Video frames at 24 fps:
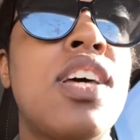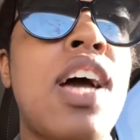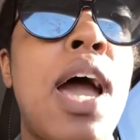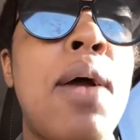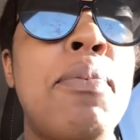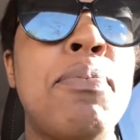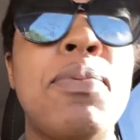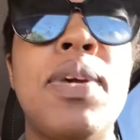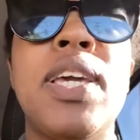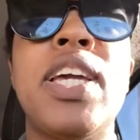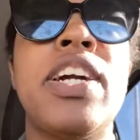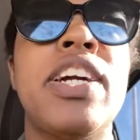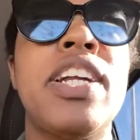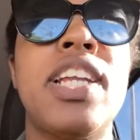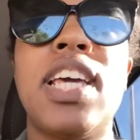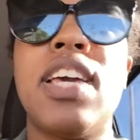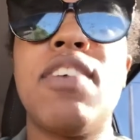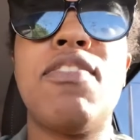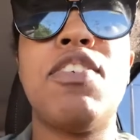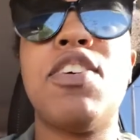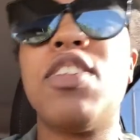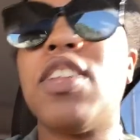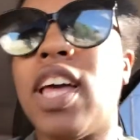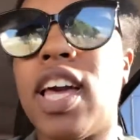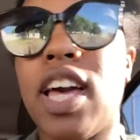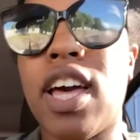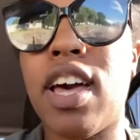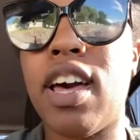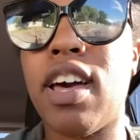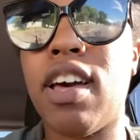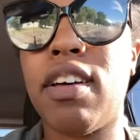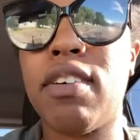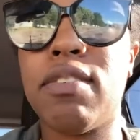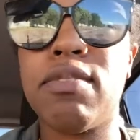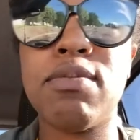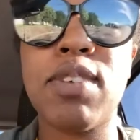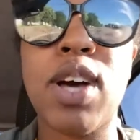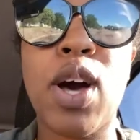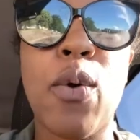I'm here to give you like a